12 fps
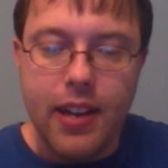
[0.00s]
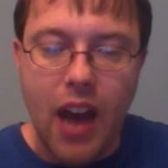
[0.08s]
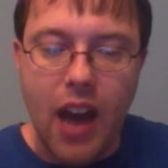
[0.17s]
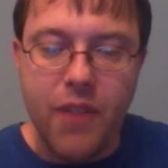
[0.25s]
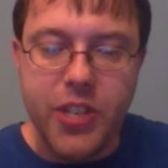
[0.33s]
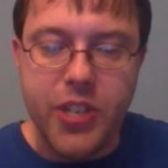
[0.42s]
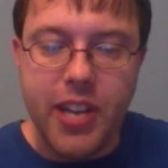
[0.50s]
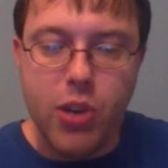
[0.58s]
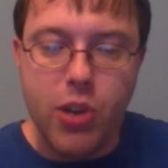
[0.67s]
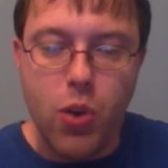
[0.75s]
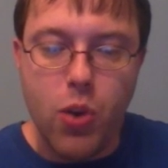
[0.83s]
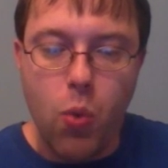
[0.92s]

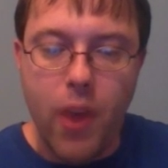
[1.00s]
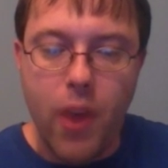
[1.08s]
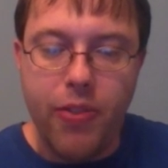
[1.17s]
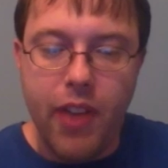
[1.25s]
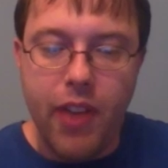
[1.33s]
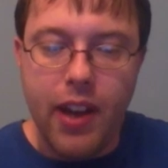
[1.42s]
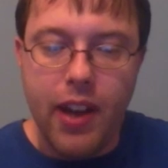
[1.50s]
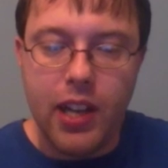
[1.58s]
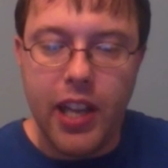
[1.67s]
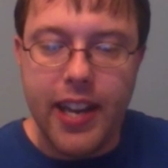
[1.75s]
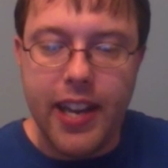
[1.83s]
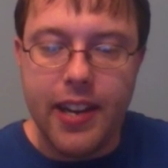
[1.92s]
conversation with
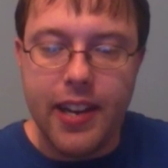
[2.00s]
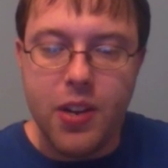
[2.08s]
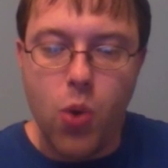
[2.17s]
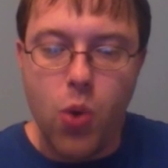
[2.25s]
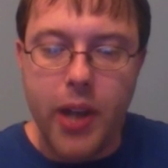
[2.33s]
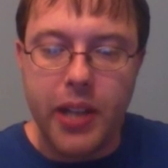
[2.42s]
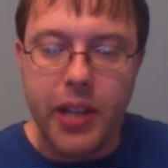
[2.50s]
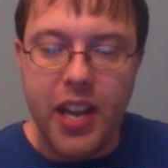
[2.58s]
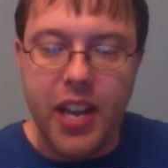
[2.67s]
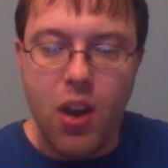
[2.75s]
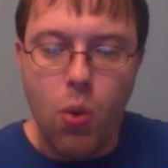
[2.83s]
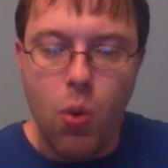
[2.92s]
Clinton
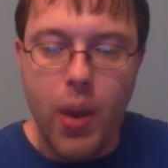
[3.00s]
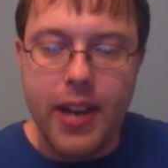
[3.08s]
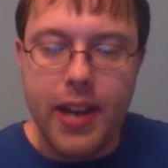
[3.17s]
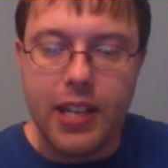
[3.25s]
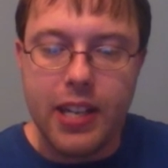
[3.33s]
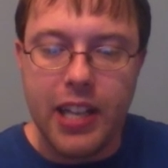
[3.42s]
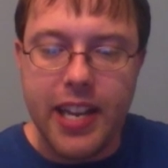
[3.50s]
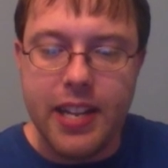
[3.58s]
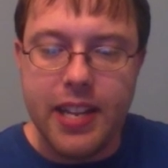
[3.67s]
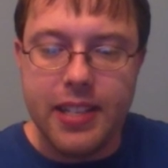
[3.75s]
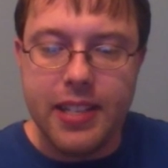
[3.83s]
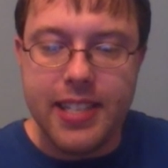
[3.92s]
quickly when
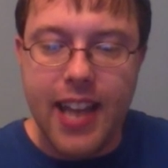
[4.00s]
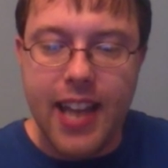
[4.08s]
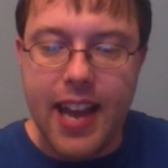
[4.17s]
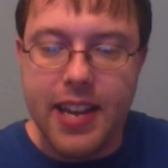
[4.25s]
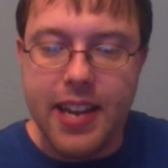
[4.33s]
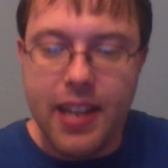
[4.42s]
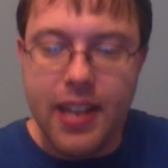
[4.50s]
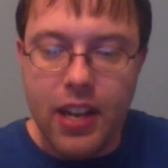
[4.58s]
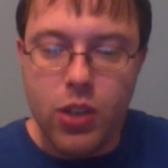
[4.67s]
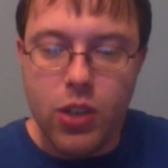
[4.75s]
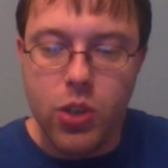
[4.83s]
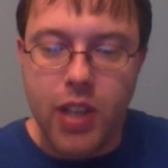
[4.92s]
Clinton said
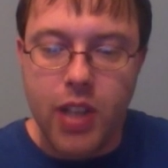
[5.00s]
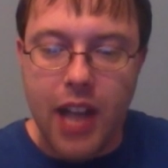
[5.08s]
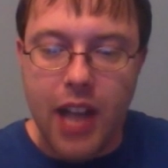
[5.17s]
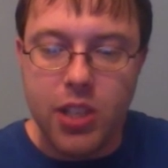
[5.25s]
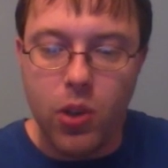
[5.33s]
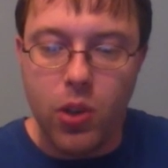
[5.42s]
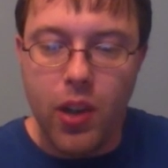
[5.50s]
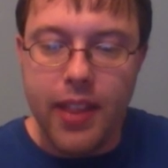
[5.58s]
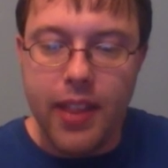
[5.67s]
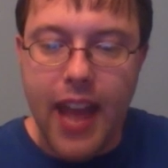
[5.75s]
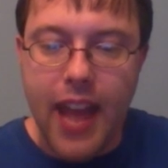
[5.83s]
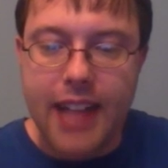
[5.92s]
to Stossel
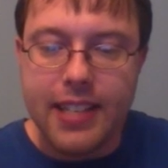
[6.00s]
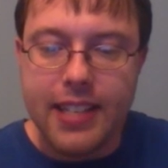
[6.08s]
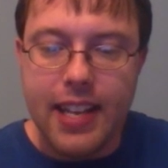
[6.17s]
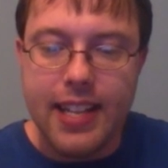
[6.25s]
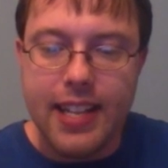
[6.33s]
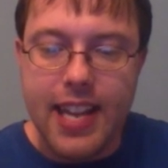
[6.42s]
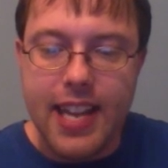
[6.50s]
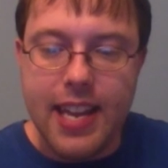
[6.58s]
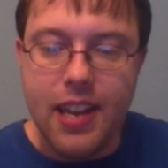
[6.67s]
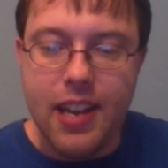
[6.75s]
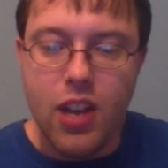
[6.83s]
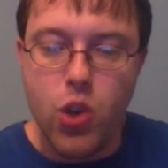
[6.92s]
that
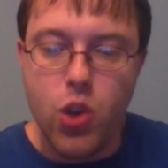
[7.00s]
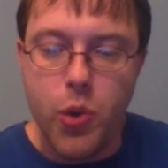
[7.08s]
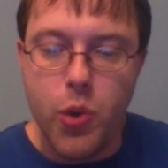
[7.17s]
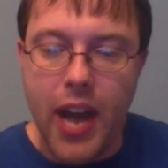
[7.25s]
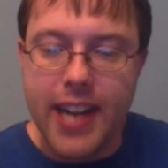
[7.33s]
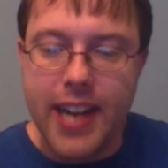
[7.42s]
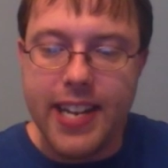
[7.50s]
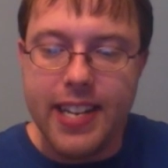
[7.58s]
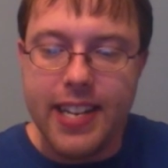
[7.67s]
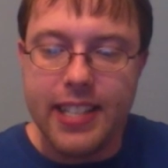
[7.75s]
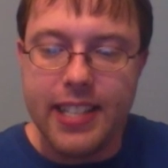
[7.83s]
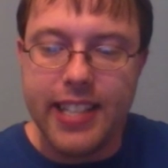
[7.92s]
the
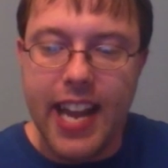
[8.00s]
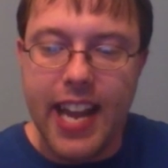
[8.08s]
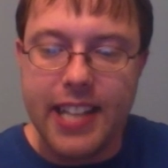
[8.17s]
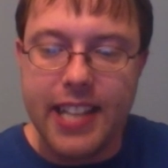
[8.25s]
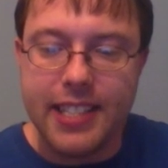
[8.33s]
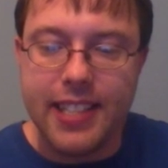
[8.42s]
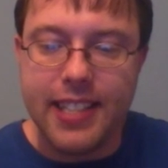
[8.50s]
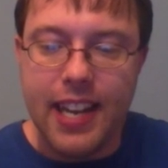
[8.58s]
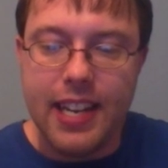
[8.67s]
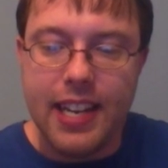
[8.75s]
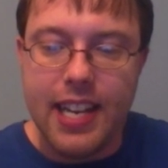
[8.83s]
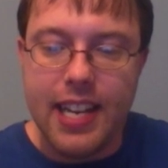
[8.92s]
United States
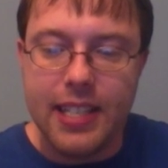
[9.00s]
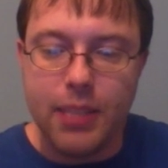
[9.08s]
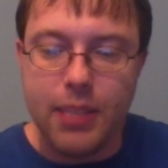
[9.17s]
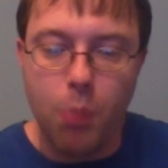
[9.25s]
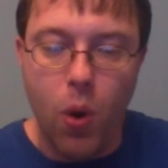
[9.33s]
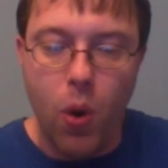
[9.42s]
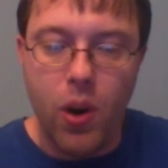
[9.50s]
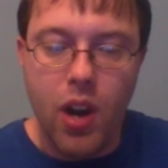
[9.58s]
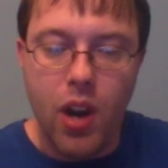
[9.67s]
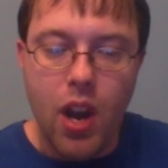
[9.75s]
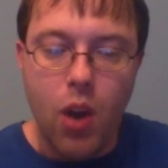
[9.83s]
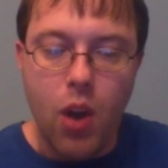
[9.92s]
needs
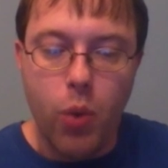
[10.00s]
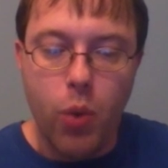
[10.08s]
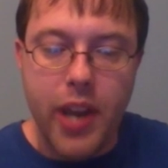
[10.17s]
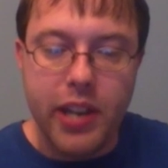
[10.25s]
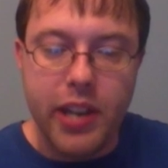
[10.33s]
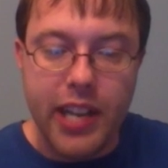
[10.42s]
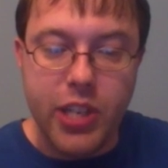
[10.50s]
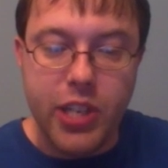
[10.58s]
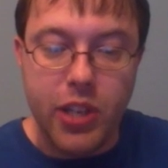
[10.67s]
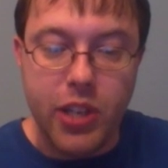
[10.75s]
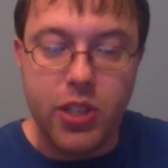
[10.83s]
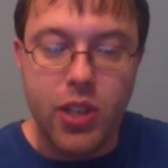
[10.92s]
more
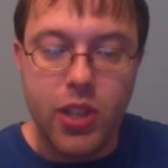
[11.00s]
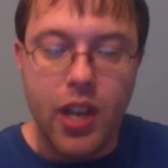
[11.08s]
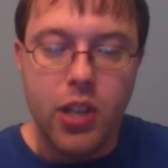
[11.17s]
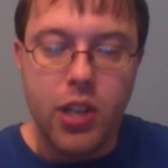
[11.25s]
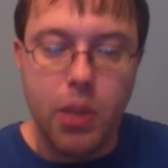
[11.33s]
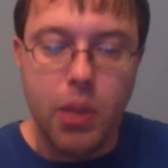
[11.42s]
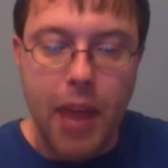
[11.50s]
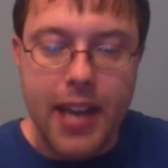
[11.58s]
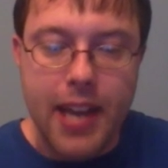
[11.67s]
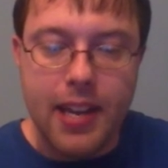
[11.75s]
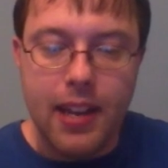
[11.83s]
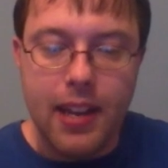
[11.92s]
regulations to
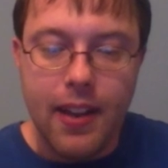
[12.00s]
make